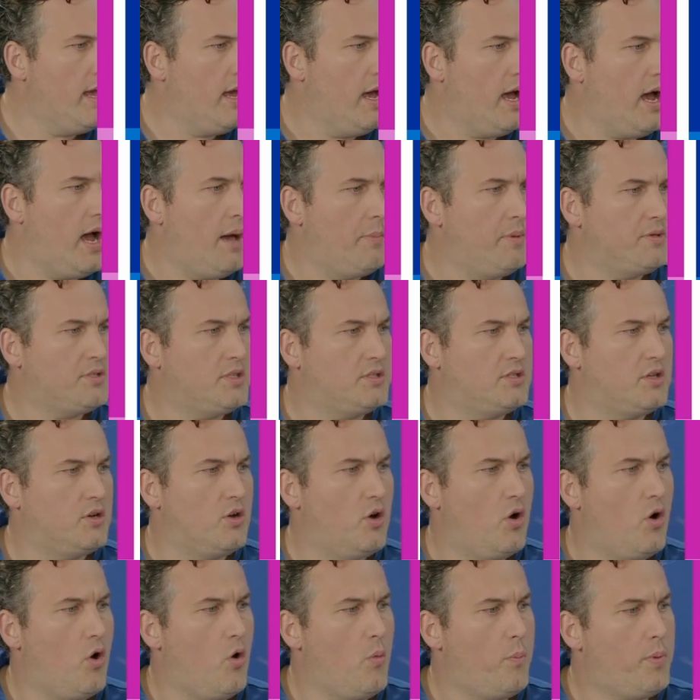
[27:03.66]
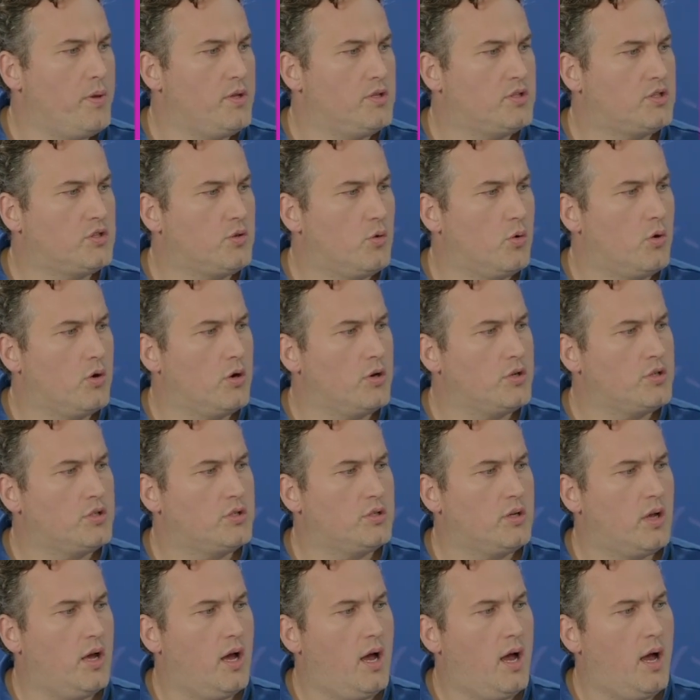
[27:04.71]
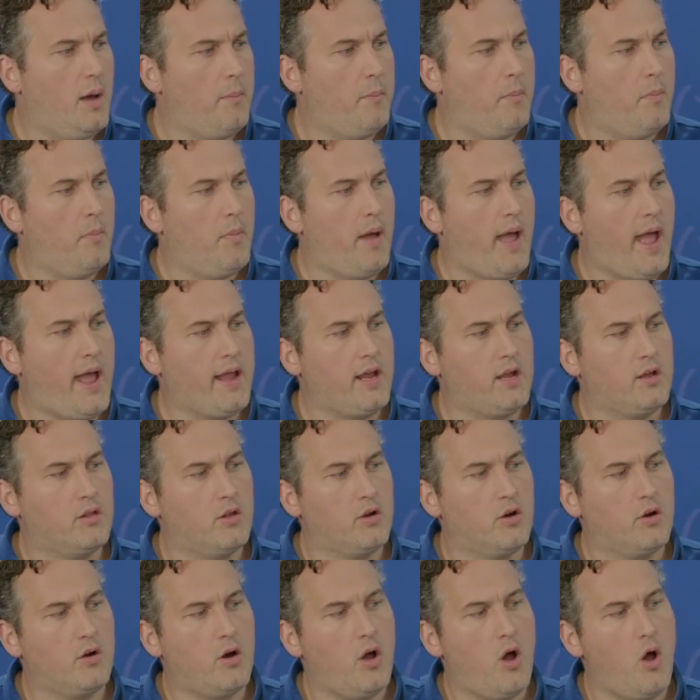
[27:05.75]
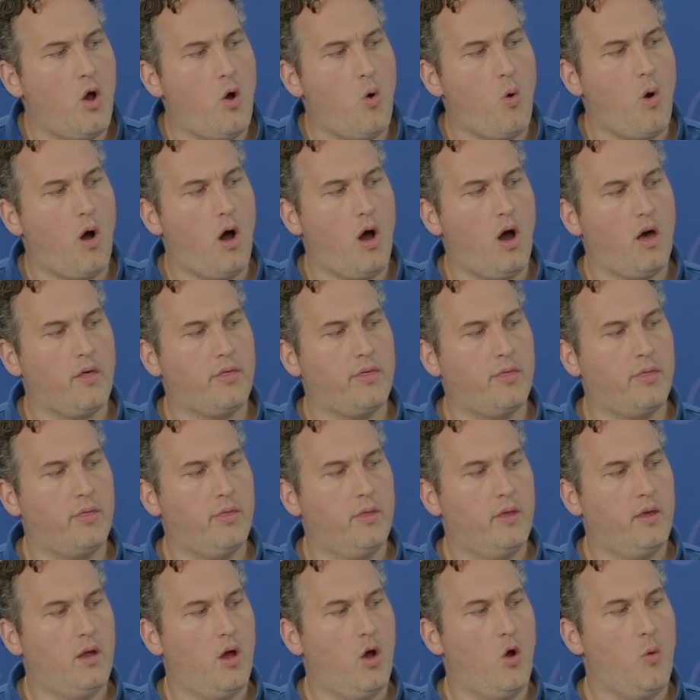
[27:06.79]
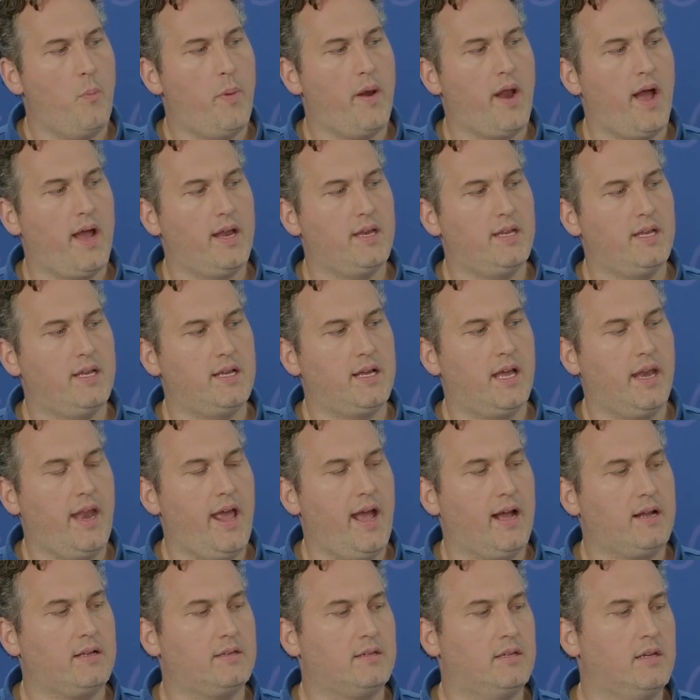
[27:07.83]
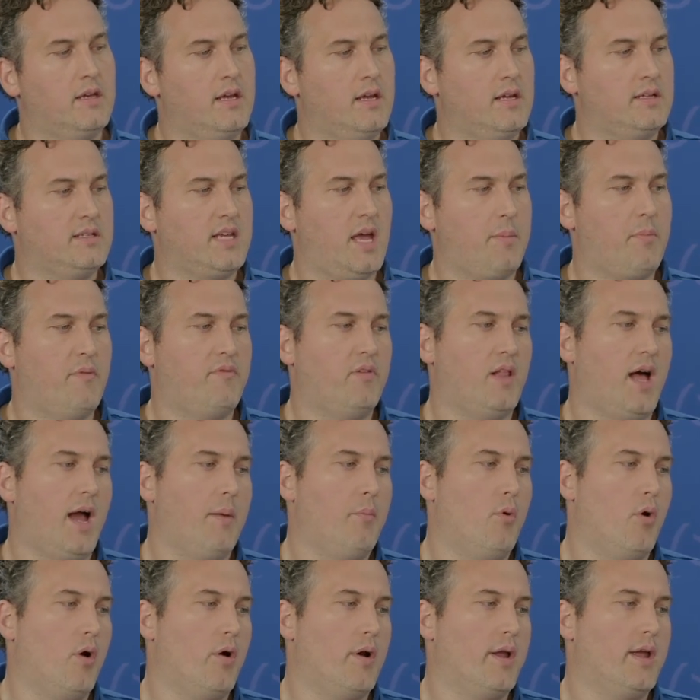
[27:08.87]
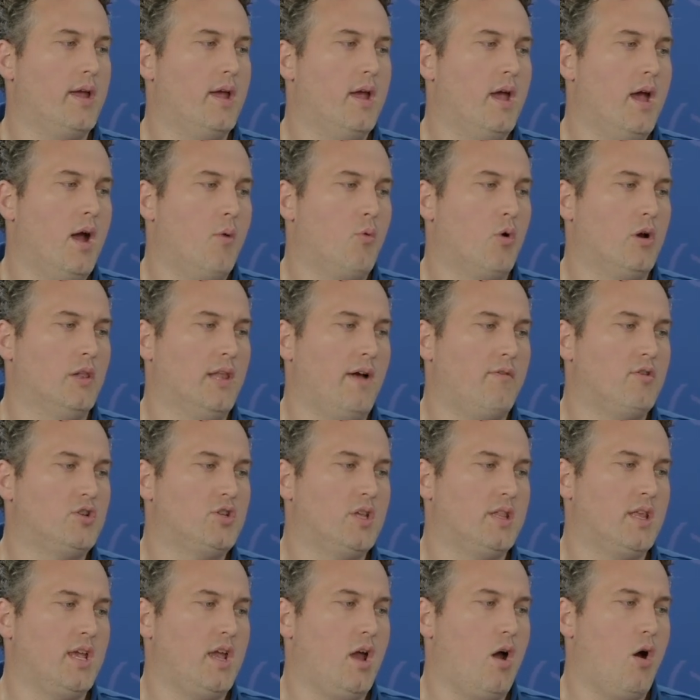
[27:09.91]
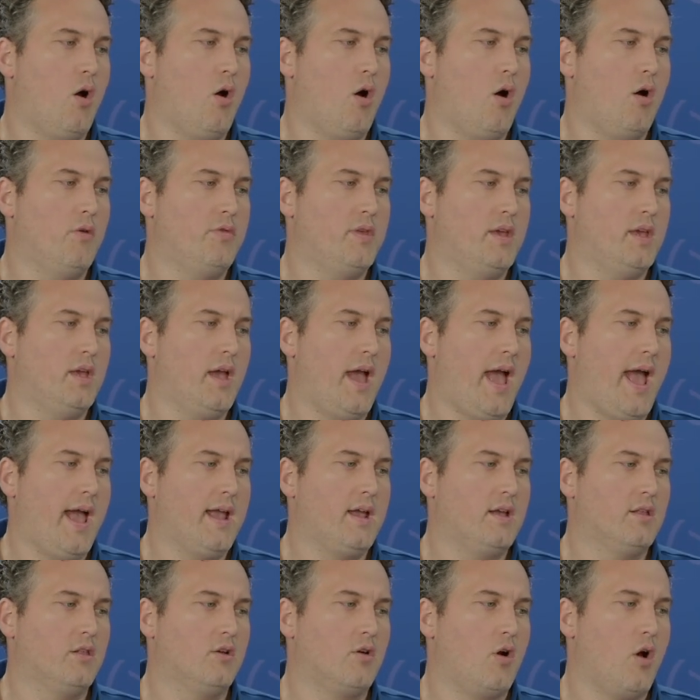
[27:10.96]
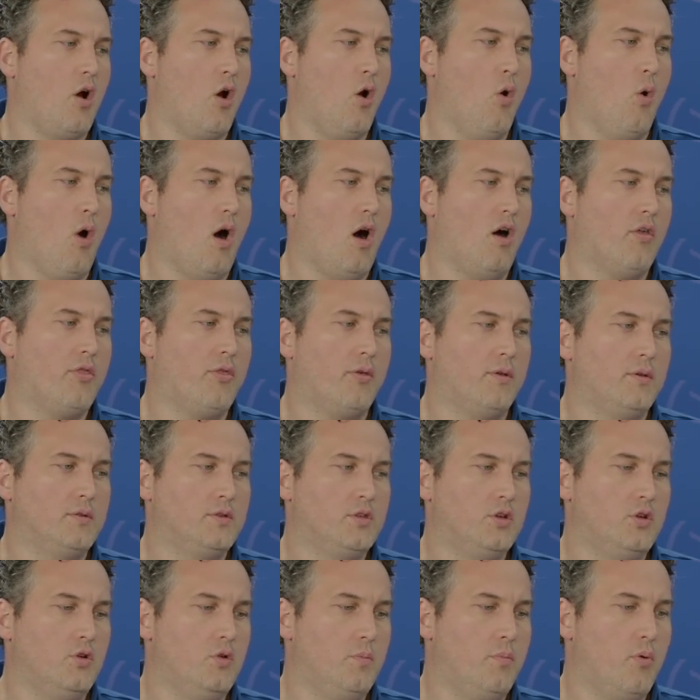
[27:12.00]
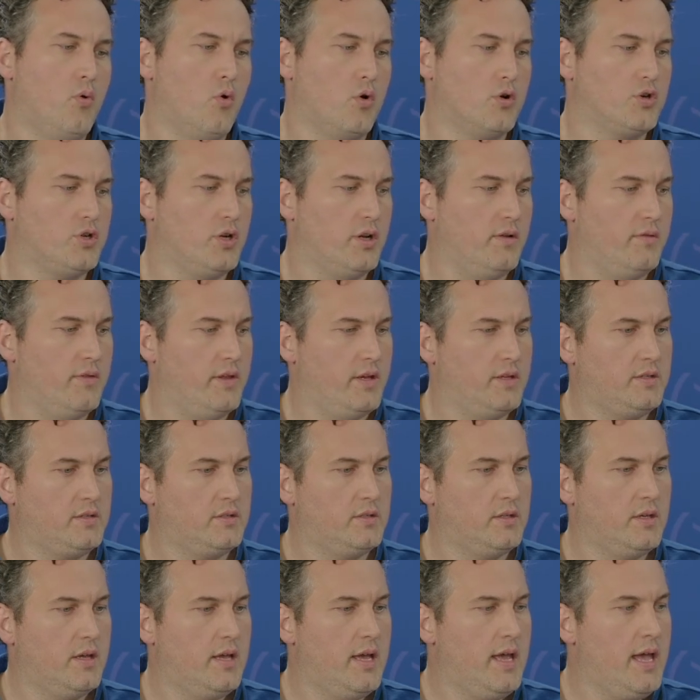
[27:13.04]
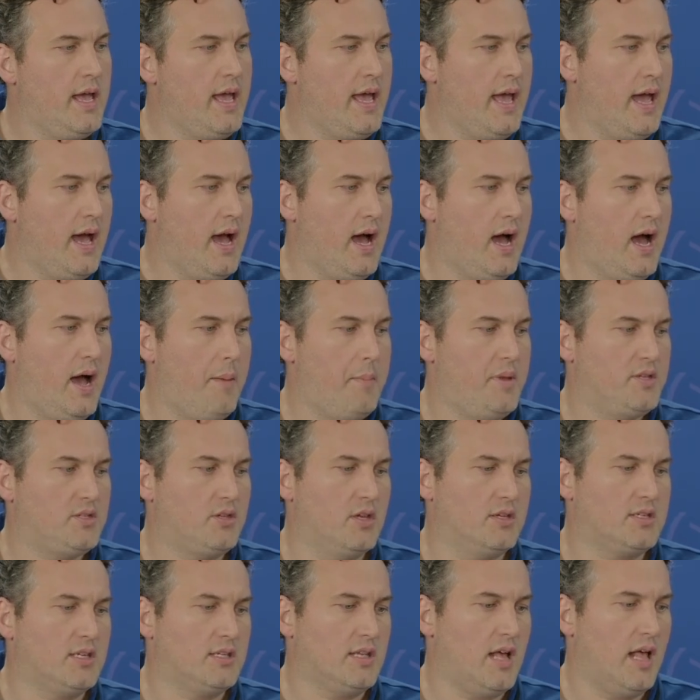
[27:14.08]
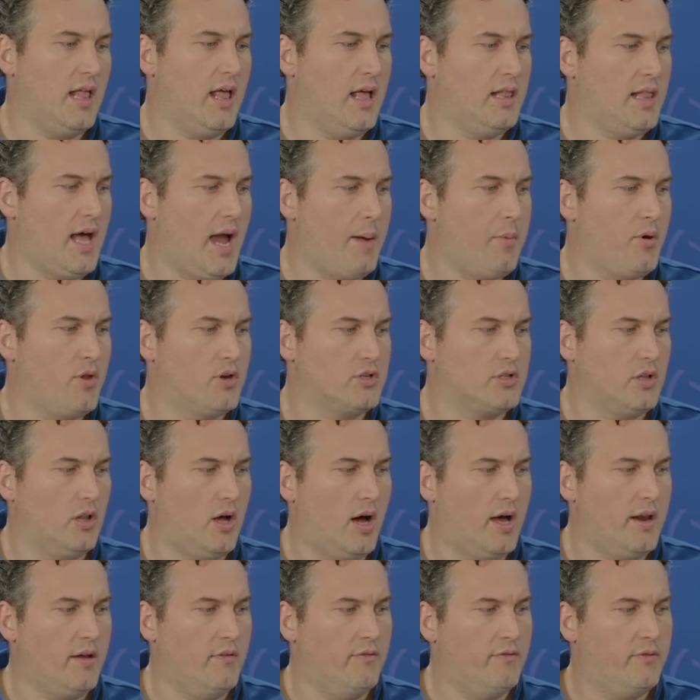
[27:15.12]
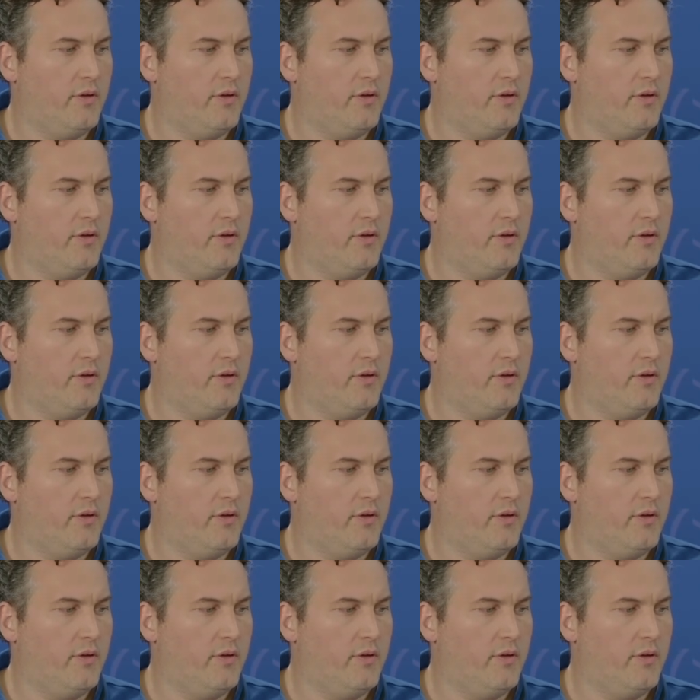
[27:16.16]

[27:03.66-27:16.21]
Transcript: This is an open source Angular OAuth OpenID Connect type of library. We're leveraging the Angular OAuth 2 portion of this. And so this is a library. There's a lot of